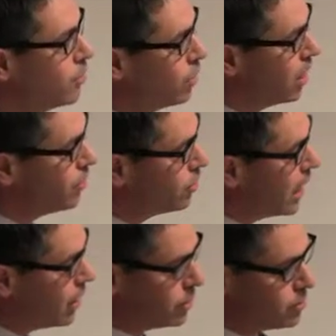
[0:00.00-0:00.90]
There are other
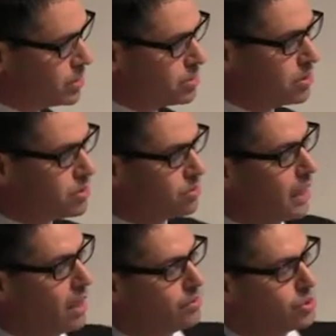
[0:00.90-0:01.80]
characteristics
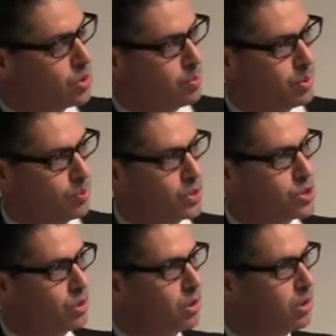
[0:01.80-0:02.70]
around the dripper
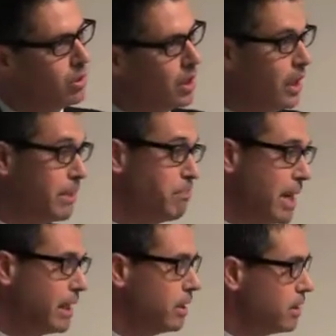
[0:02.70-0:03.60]
which are uh,
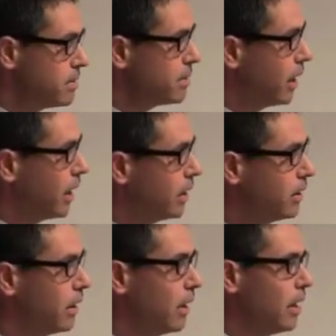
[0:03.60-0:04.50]
embedded
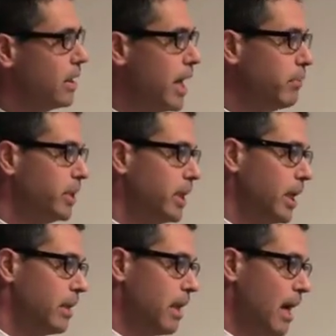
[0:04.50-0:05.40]
inside, namely
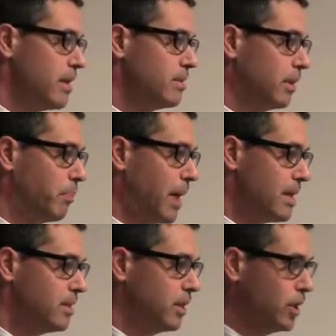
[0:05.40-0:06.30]
it has the
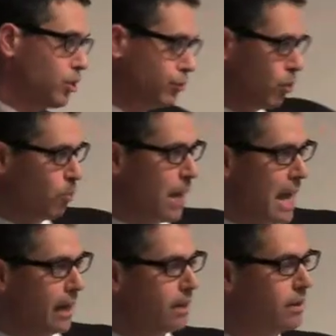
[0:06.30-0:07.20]
capacity to throw
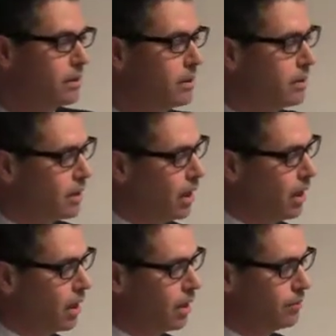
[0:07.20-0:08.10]
back
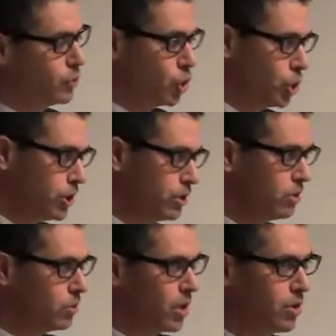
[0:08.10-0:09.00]
uh, dirt
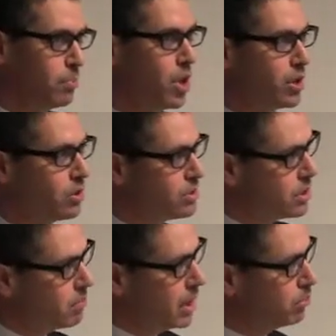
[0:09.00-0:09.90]
or other particles
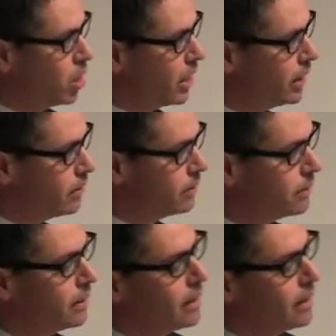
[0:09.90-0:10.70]
that may block it.